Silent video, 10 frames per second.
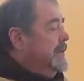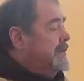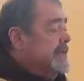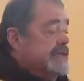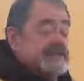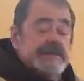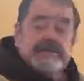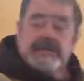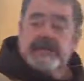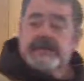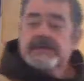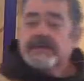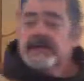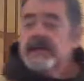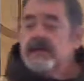He tells us that he is a
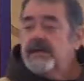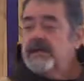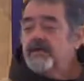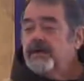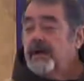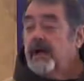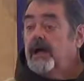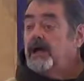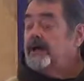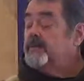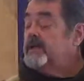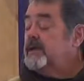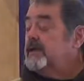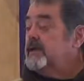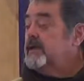gatekeeper. I am the
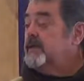gatekeeper.